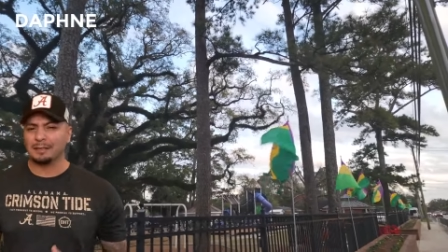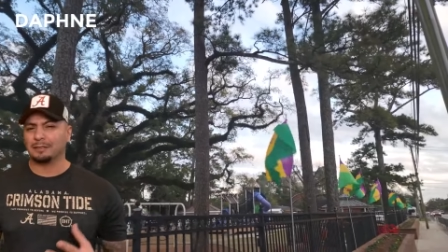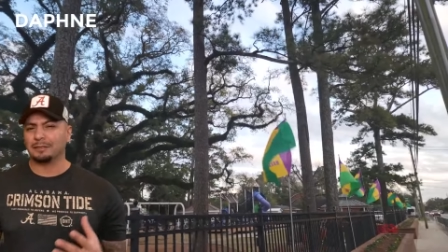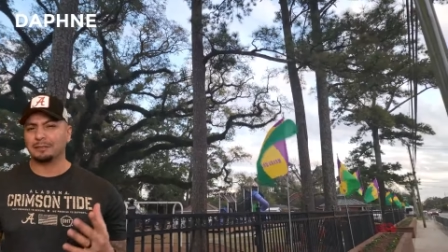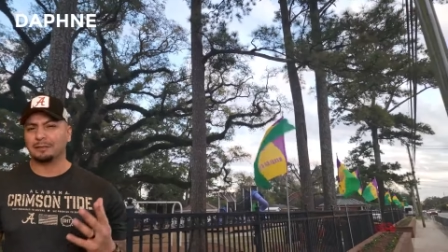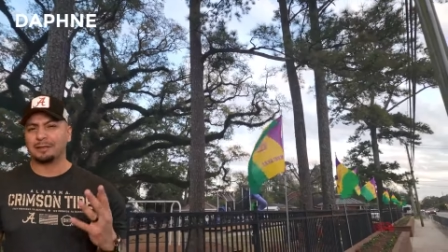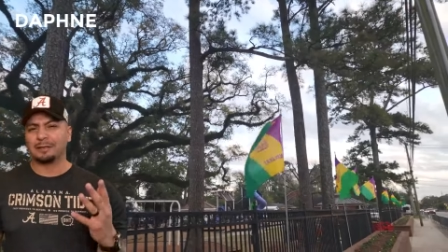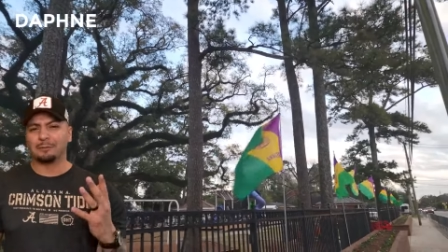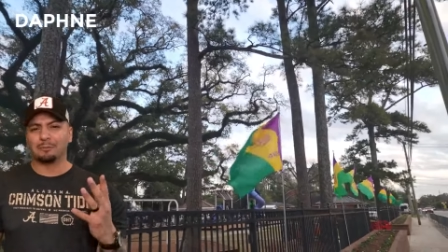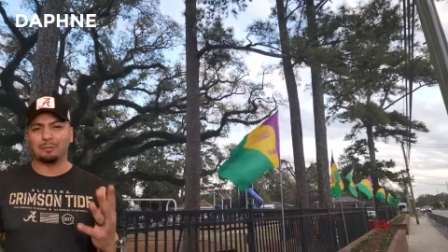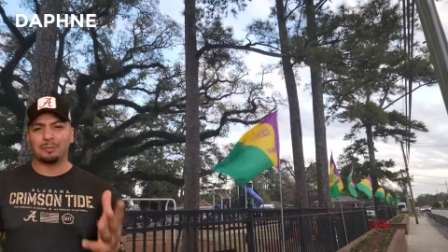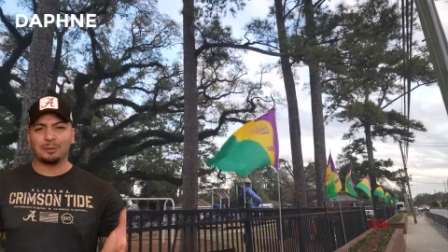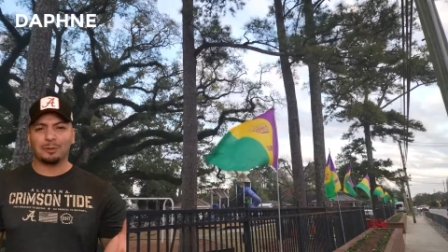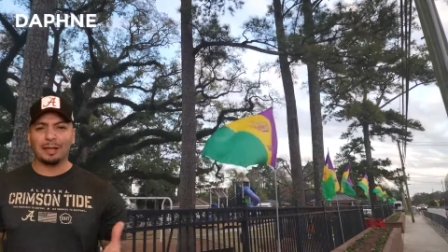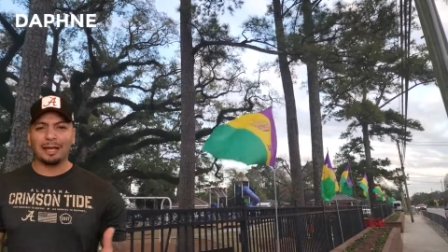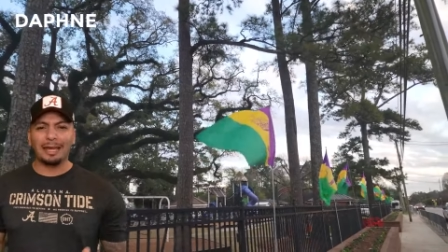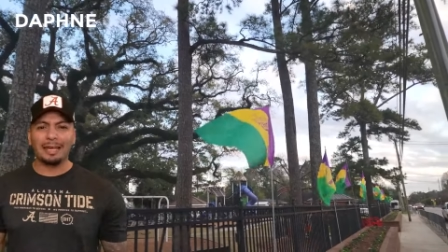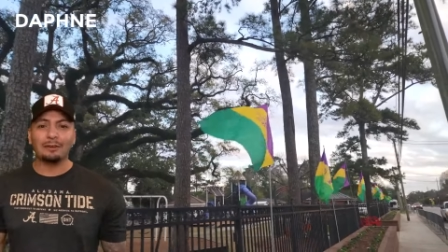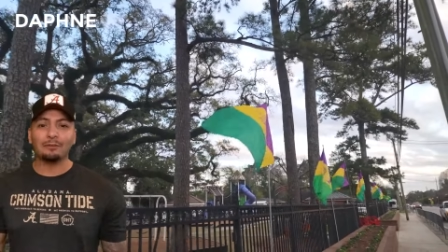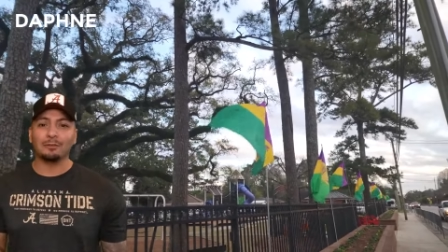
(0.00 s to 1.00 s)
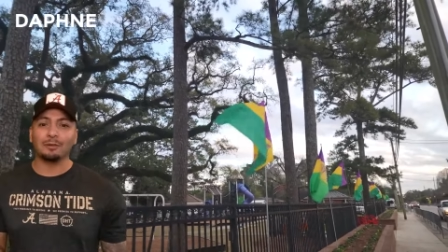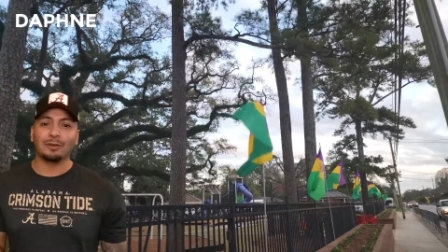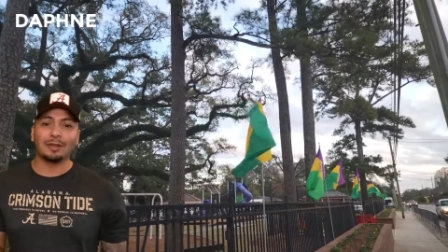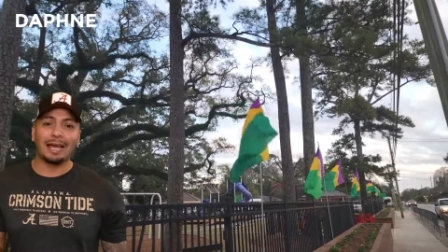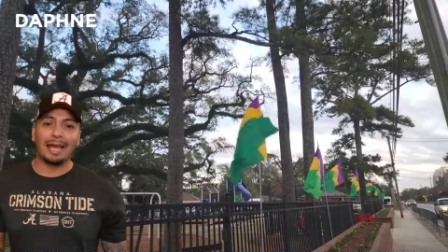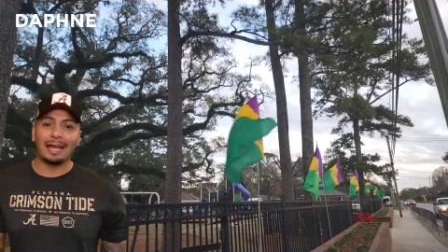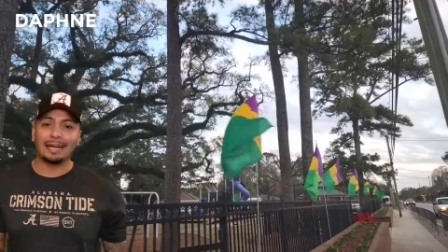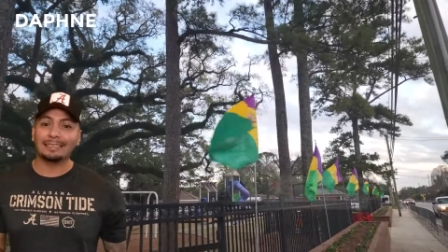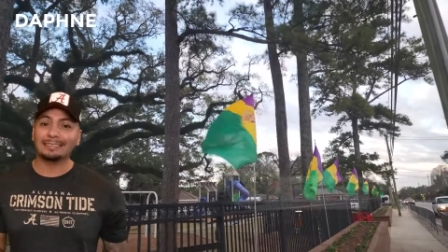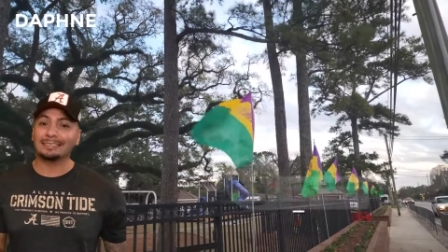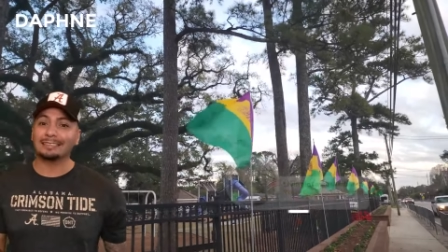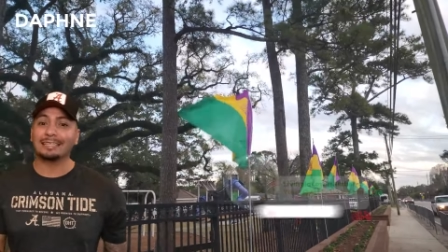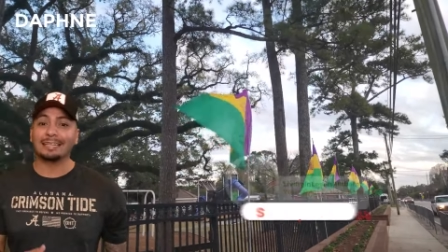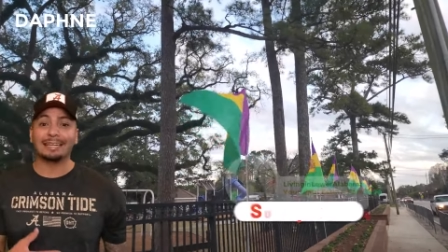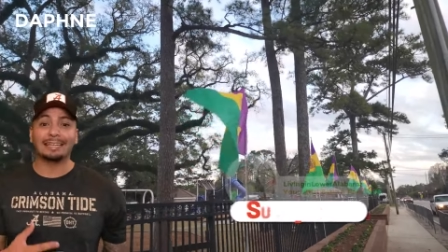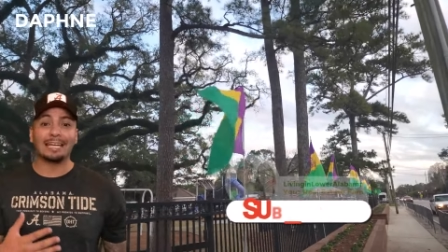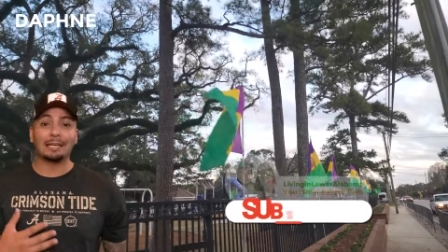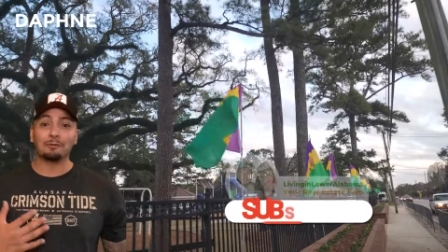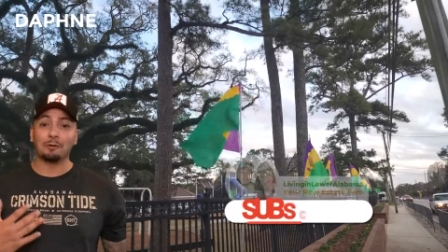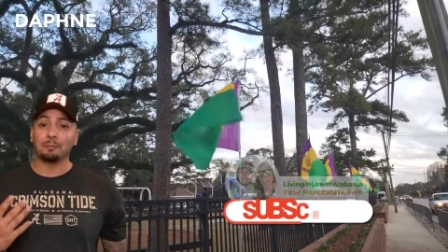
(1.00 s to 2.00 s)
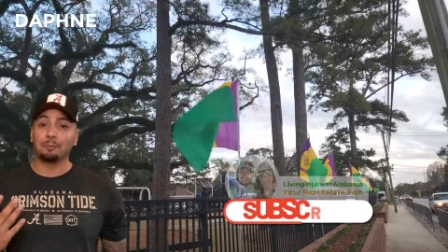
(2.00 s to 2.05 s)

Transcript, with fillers: you can play, relax, get a game